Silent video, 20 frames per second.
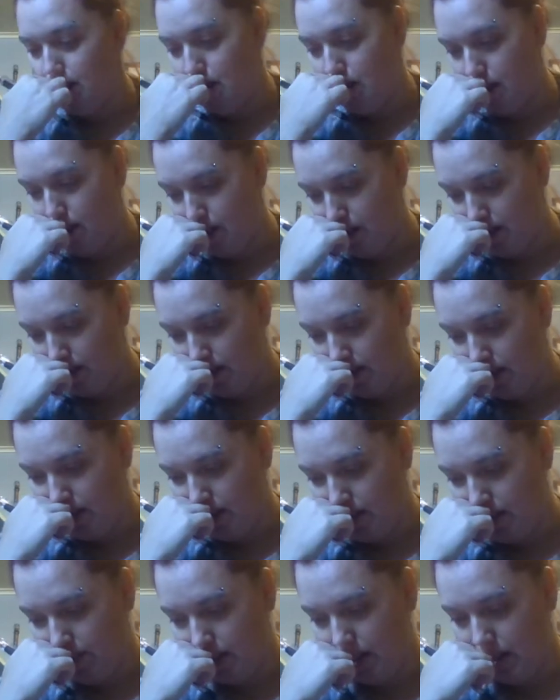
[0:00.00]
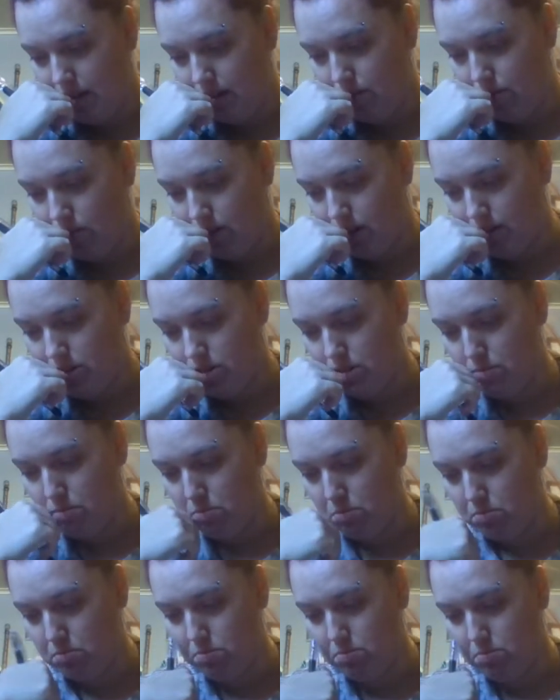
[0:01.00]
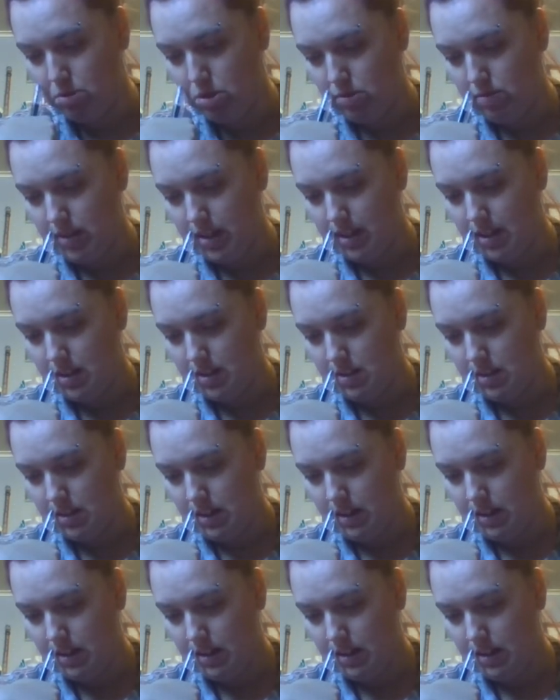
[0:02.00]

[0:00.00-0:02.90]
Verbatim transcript: Um, and watching movies.